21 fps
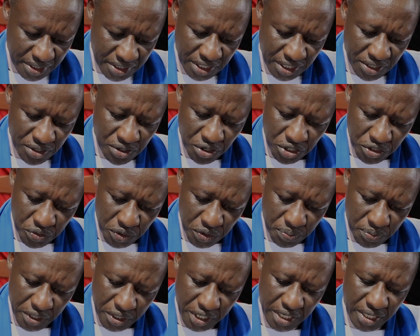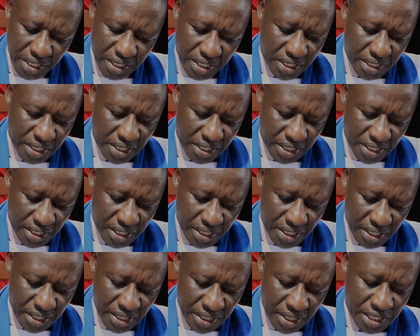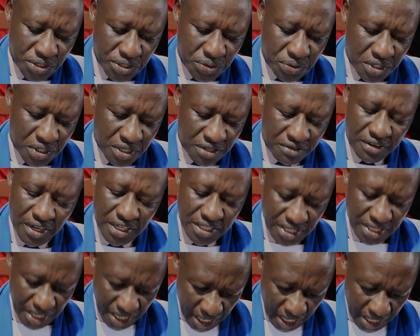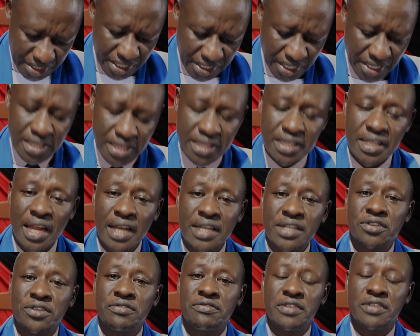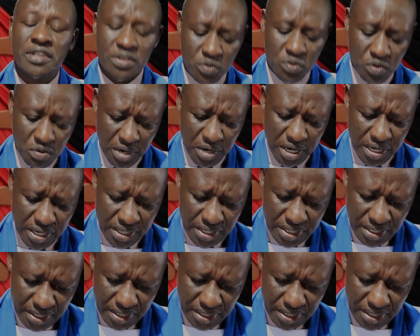Dear God, we pray that you give us the heart like that of this woman,